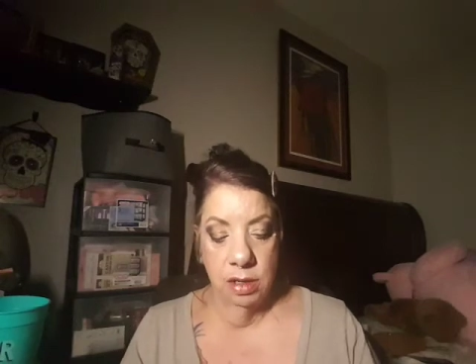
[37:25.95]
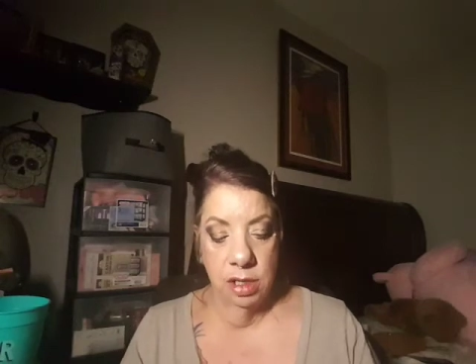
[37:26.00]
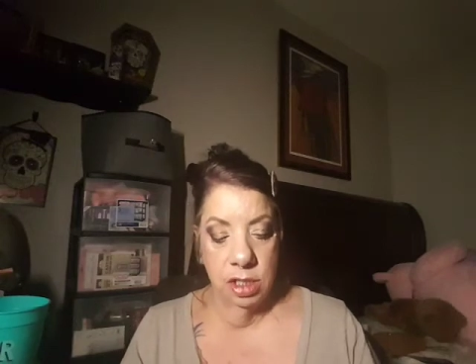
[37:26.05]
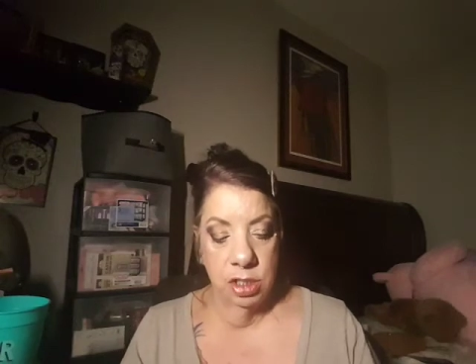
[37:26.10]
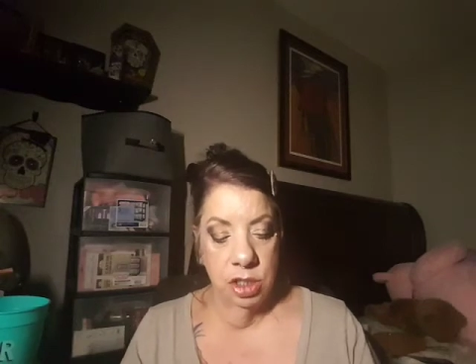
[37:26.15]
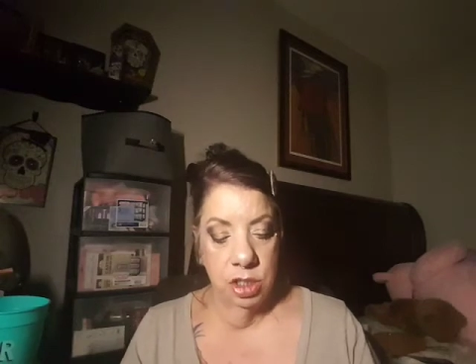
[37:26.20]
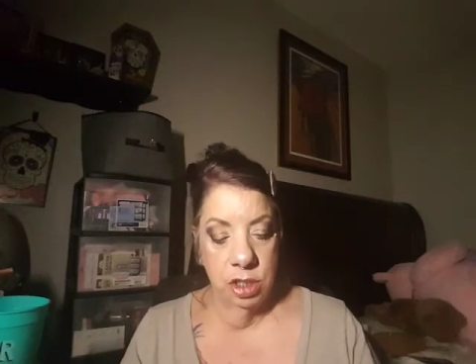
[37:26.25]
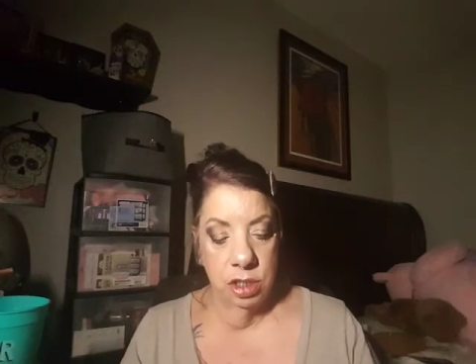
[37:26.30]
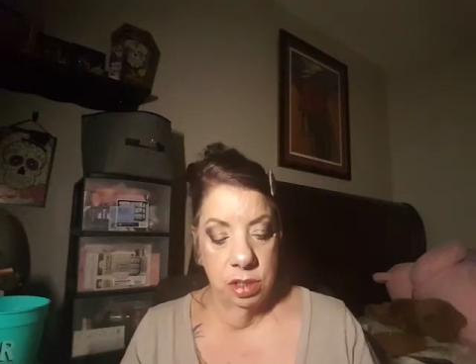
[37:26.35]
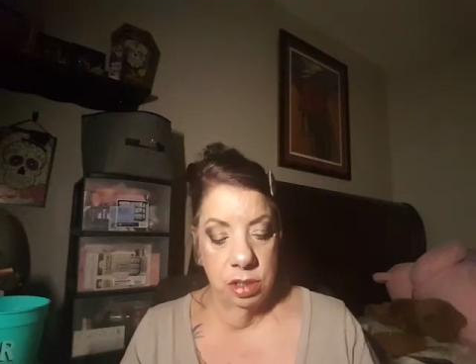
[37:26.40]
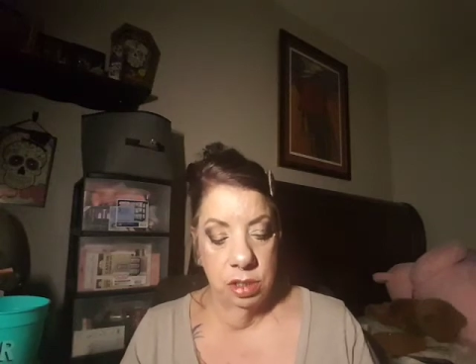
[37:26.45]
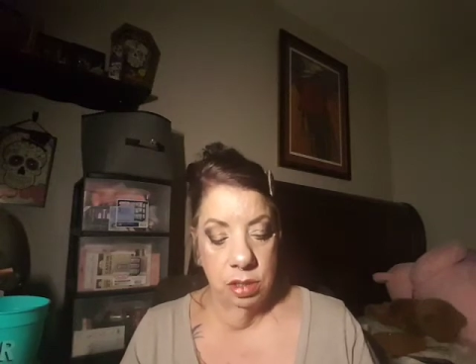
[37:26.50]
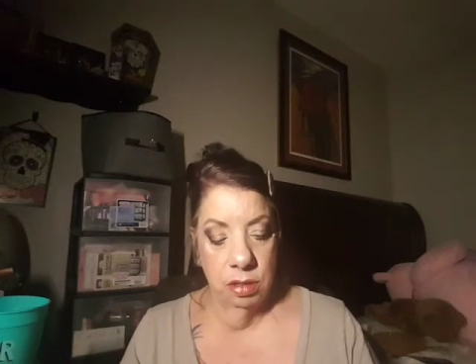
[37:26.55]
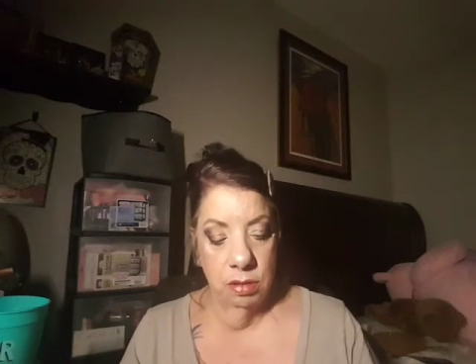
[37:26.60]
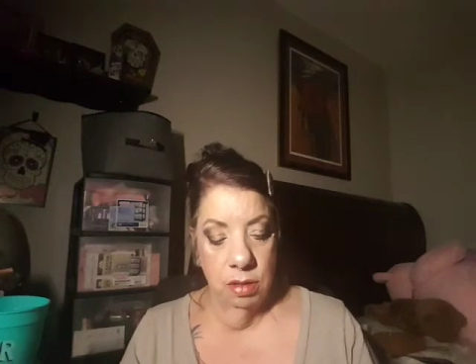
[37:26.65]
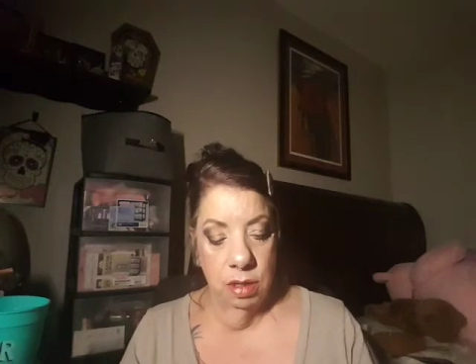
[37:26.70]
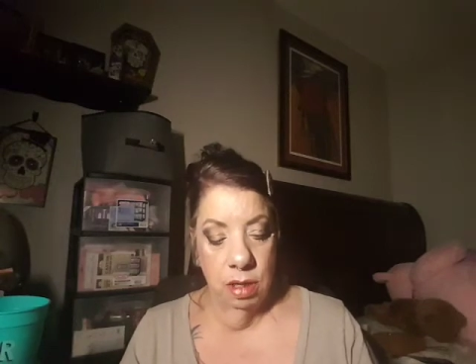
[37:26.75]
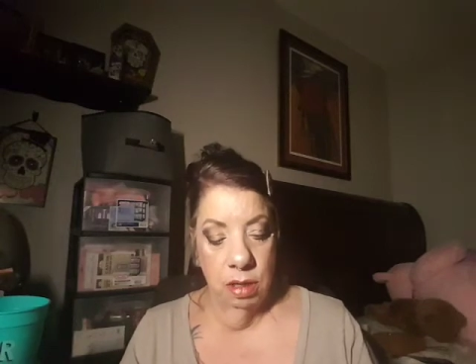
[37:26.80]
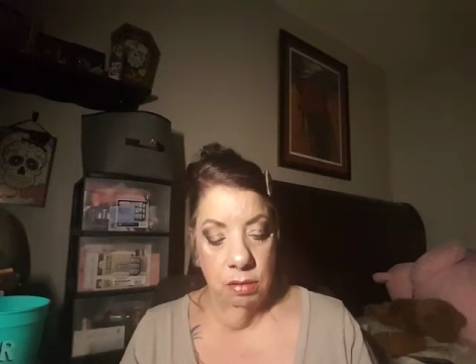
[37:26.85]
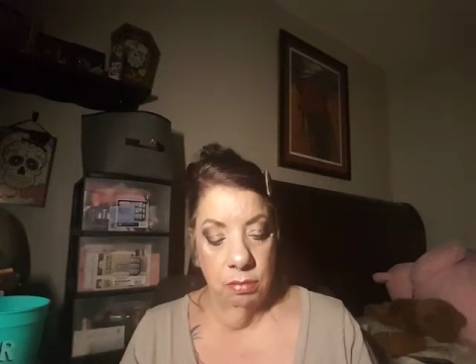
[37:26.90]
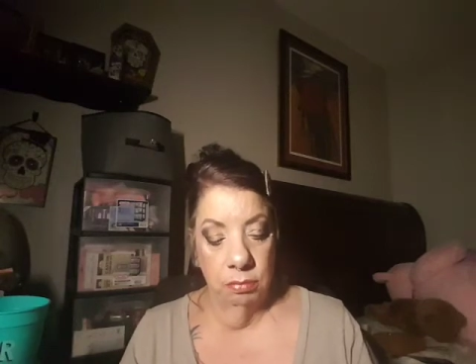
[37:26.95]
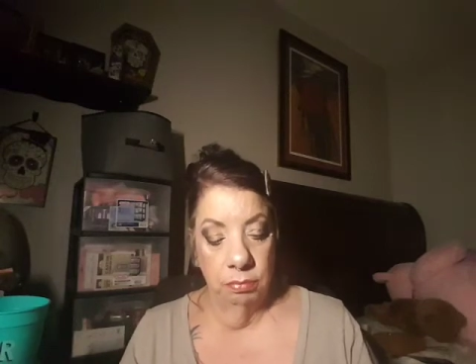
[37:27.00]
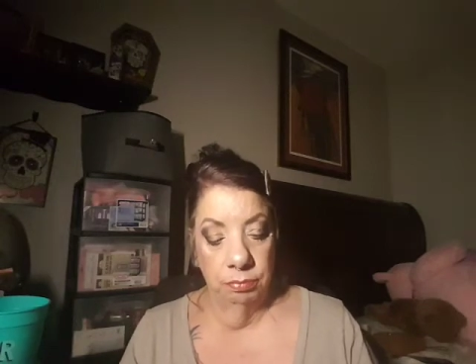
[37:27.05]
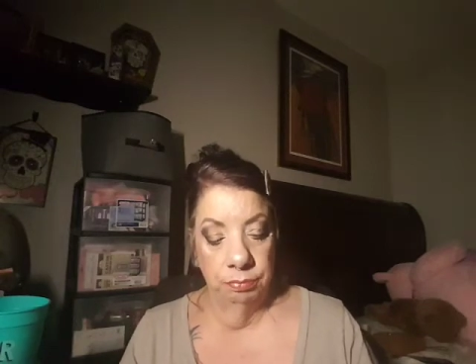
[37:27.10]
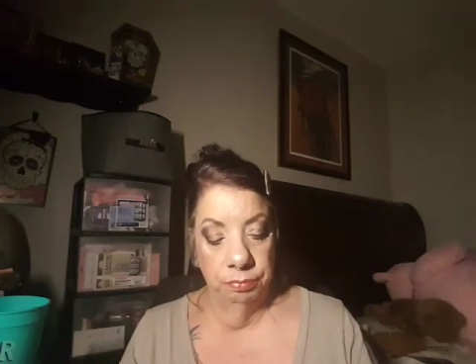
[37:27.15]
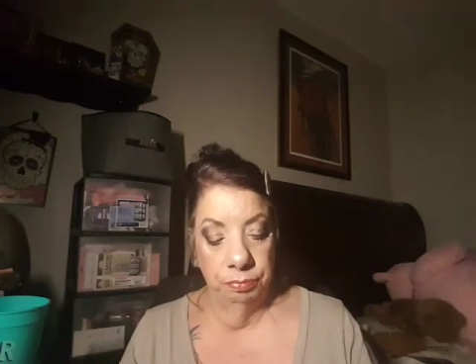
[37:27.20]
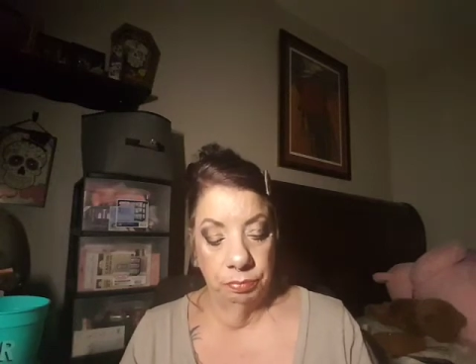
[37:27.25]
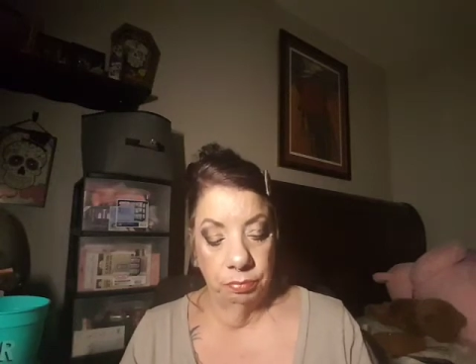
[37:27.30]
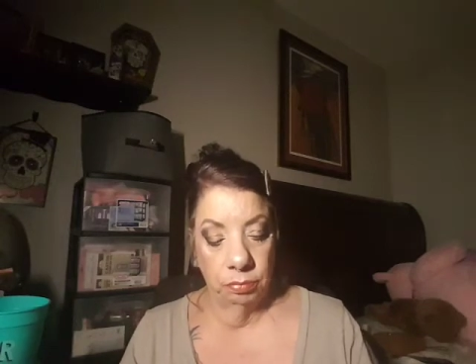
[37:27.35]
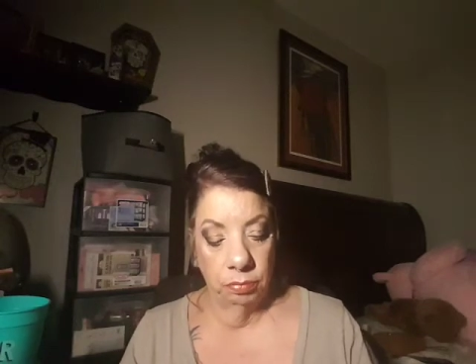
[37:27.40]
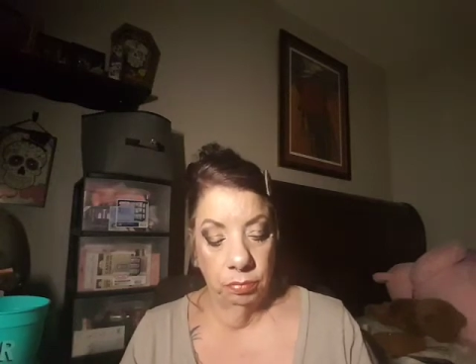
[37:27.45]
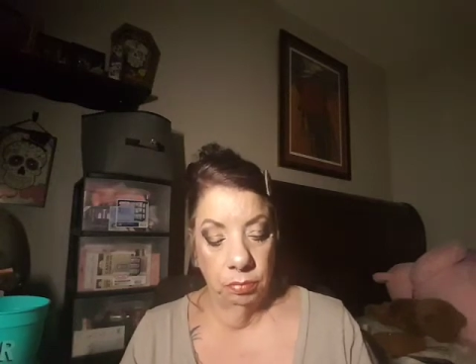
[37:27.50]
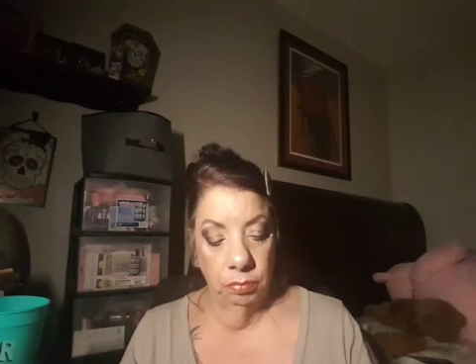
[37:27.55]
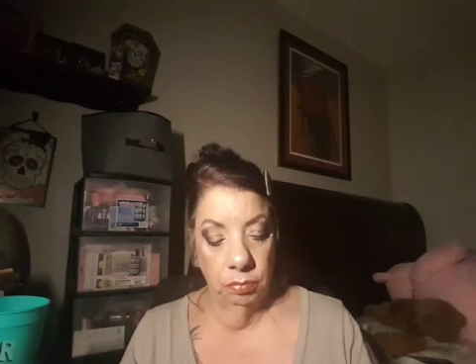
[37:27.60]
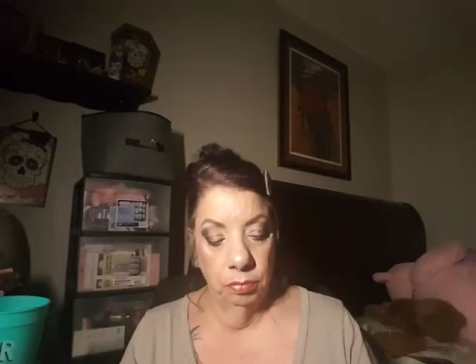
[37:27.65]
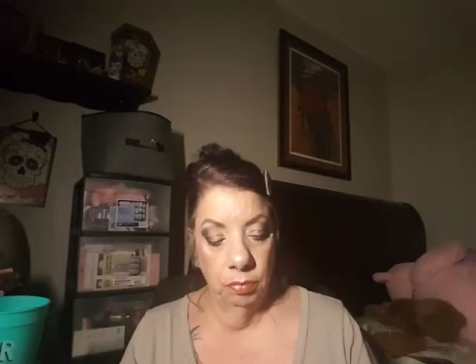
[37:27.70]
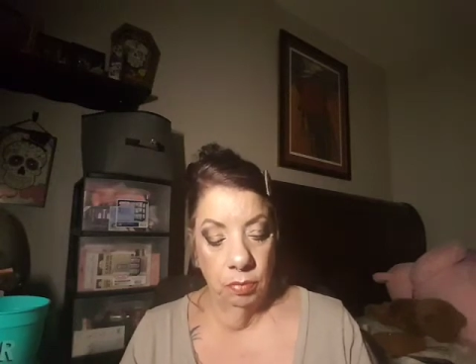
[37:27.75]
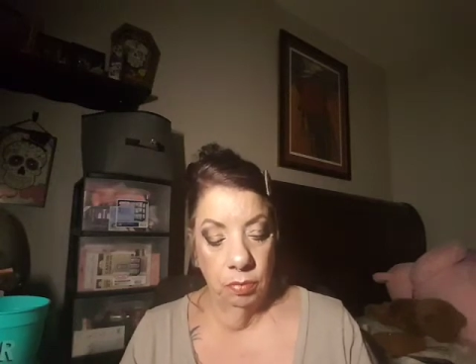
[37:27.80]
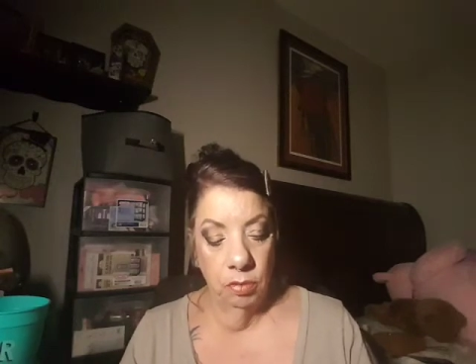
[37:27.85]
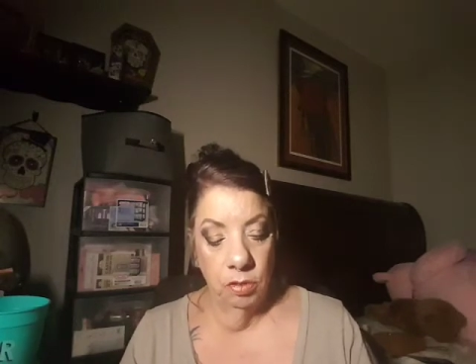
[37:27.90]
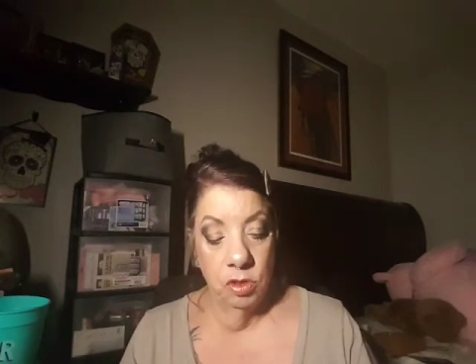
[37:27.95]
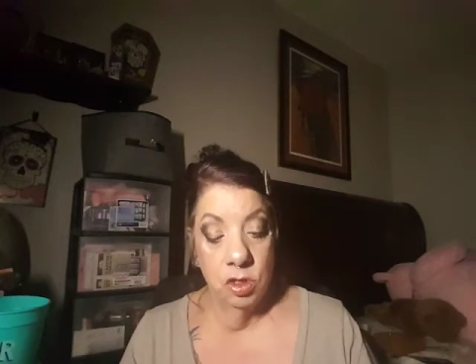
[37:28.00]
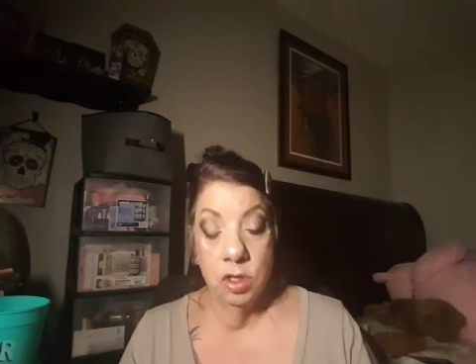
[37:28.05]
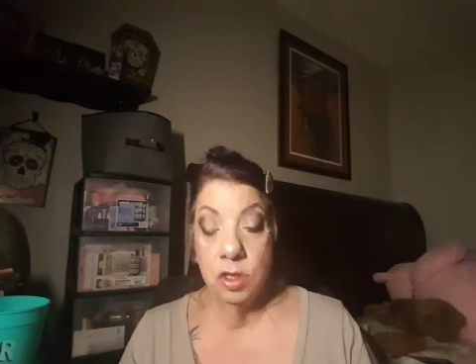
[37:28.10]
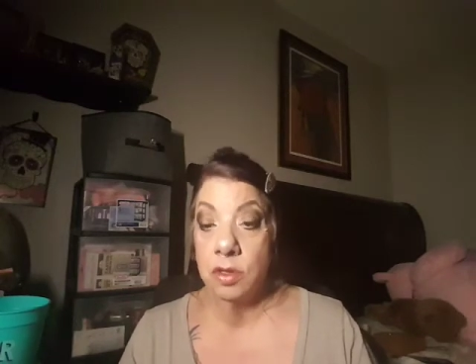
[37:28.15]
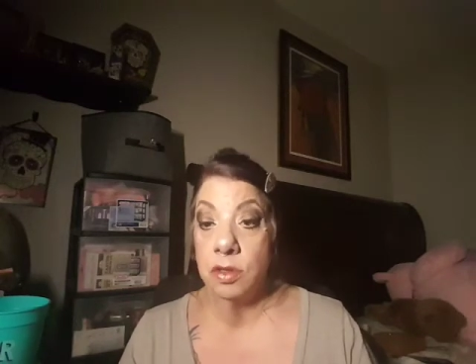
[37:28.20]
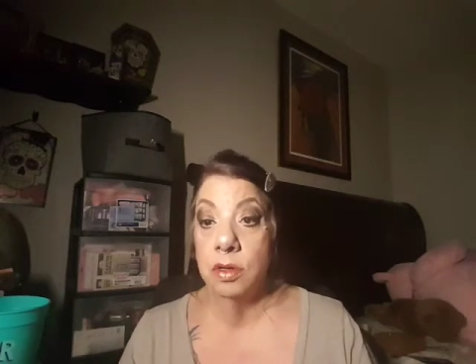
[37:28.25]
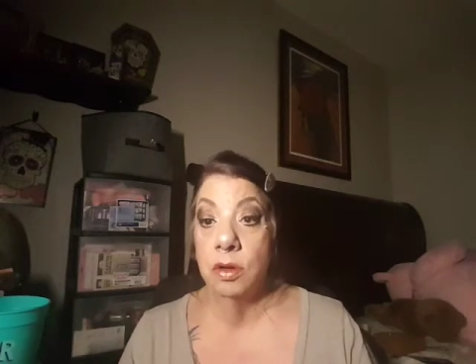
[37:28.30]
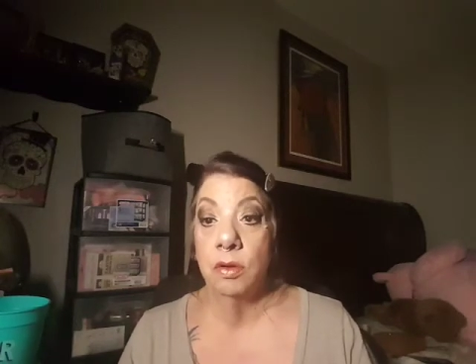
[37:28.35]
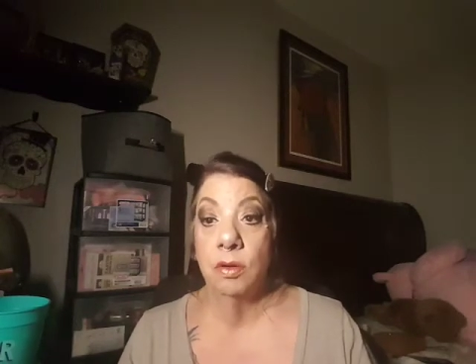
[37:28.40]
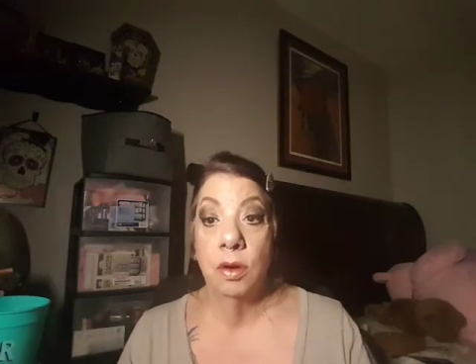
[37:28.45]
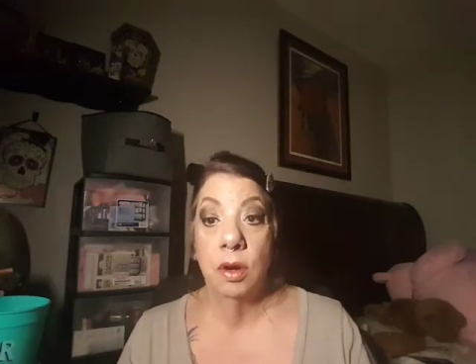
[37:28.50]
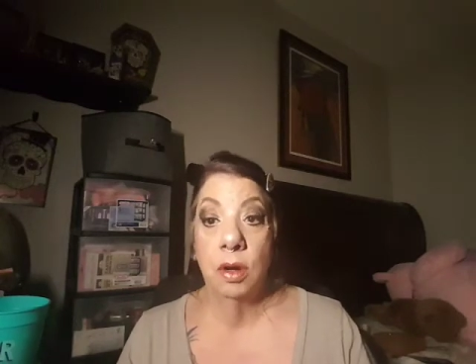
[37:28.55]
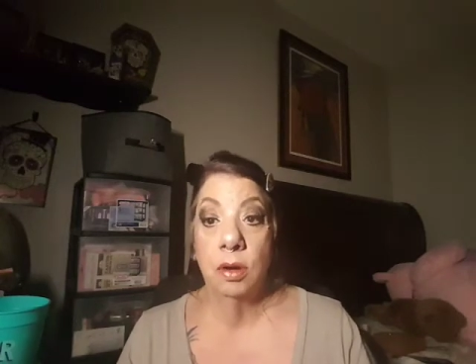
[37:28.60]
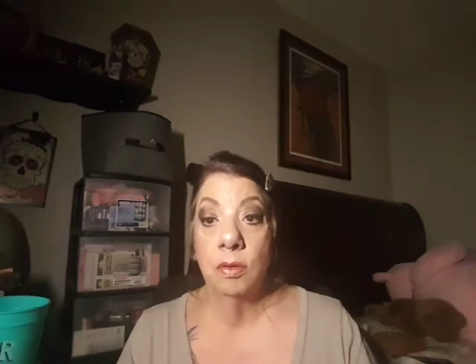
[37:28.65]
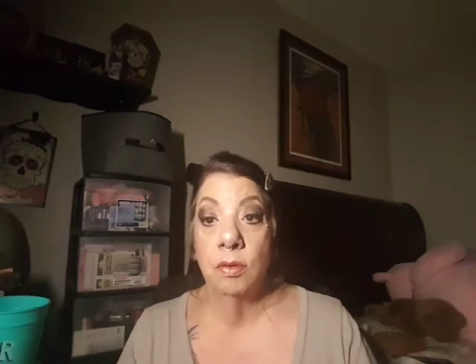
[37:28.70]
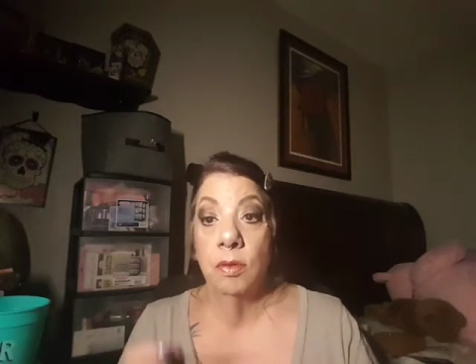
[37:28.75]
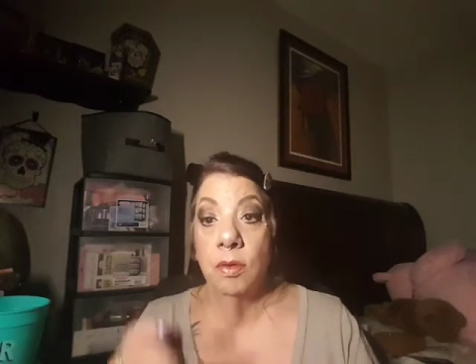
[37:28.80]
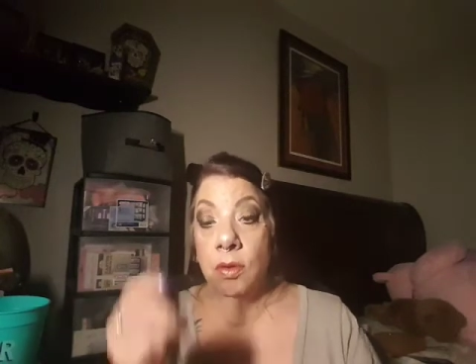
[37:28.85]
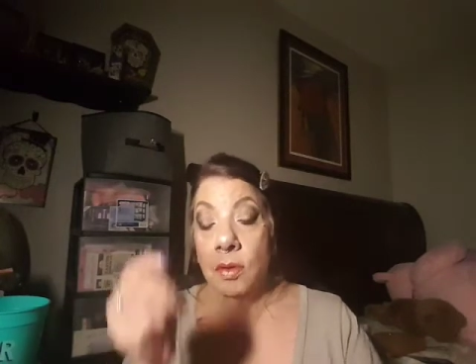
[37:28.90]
because you just don't know. Just don't know.